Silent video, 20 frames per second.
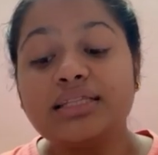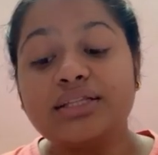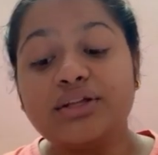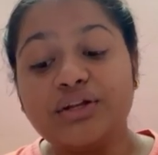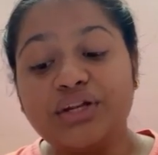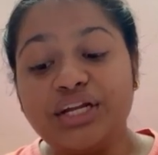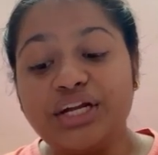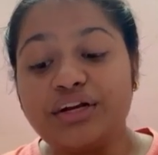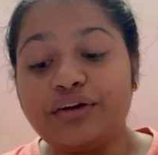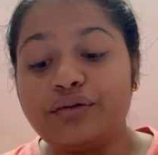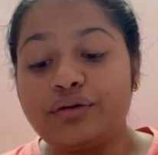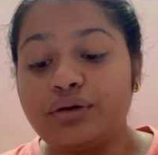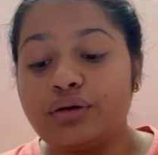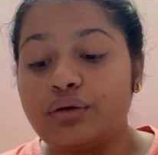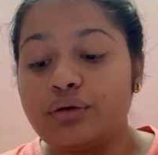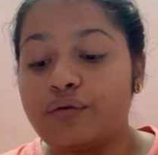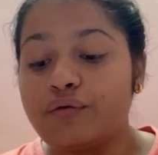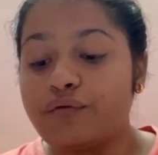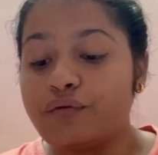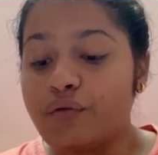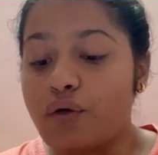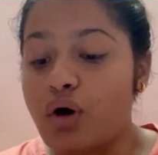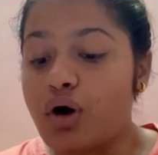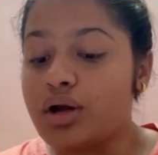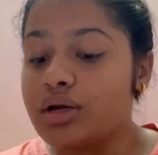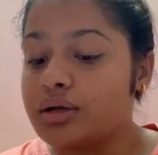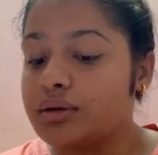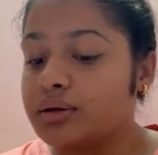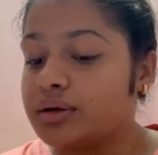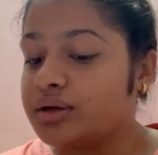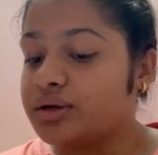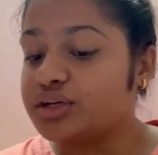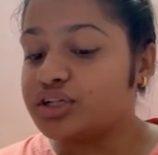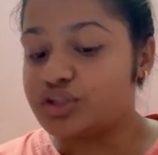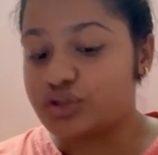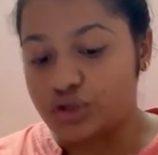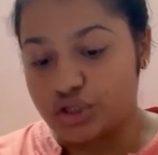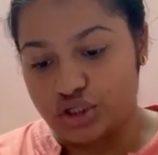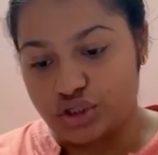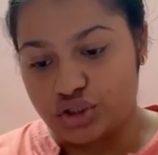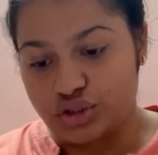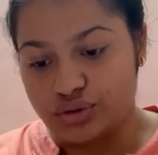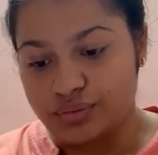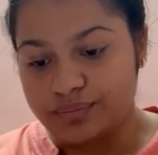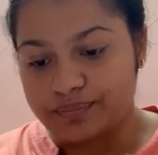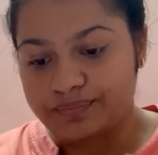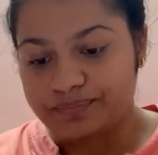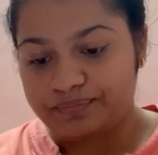the need for restriction.